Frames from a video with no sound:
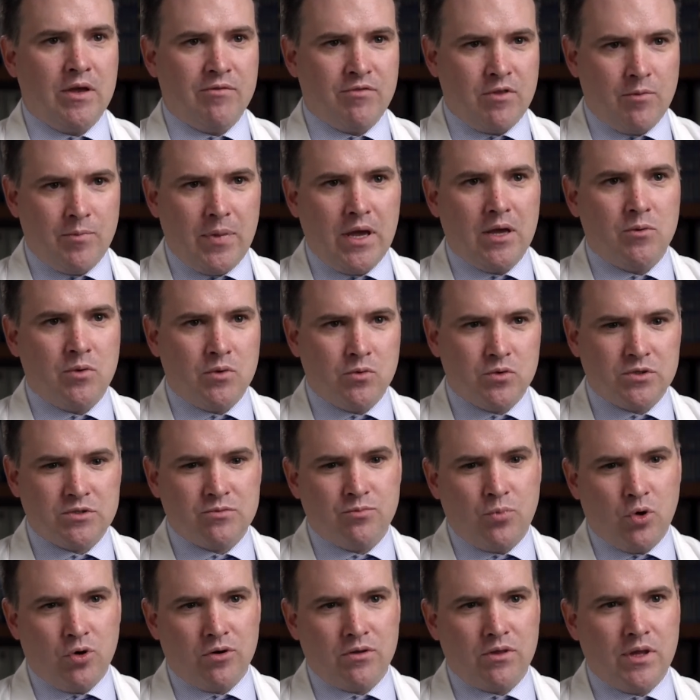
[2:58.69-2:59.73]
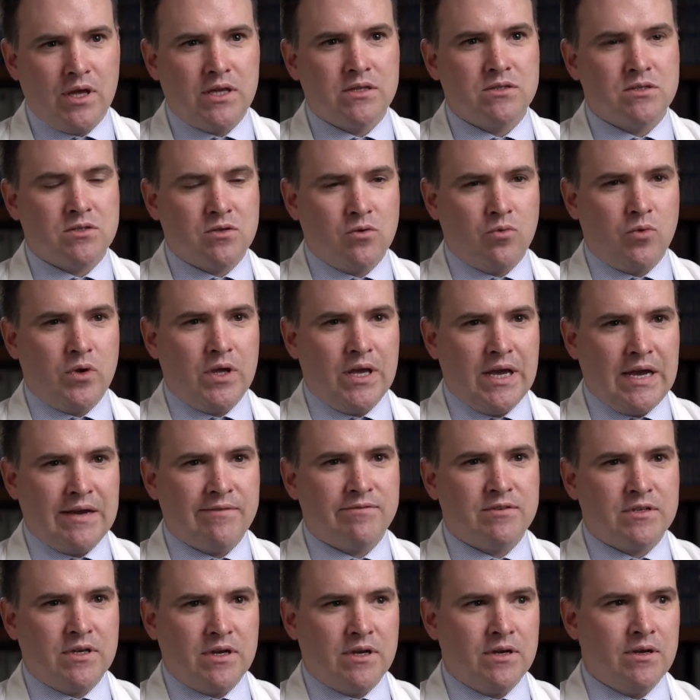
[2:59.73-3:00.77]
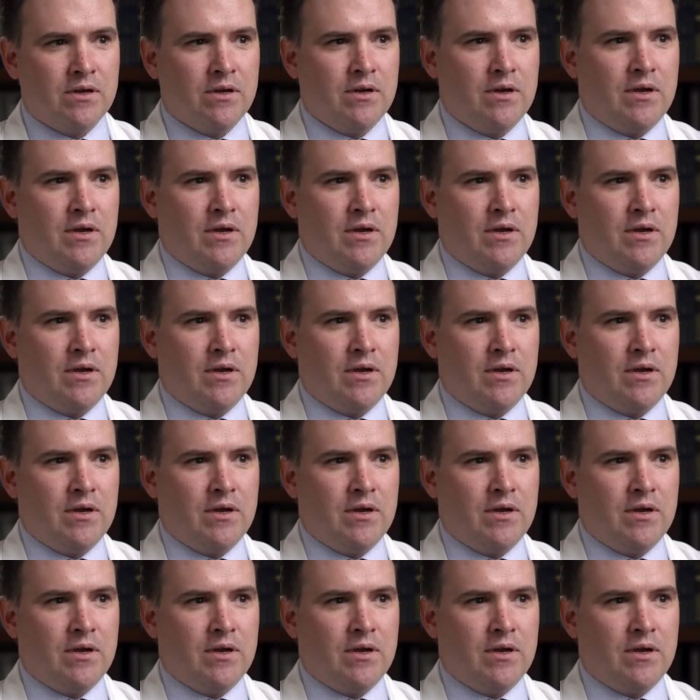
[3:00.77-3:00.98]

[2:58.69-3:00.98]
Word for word: if the baby was born then, so we have to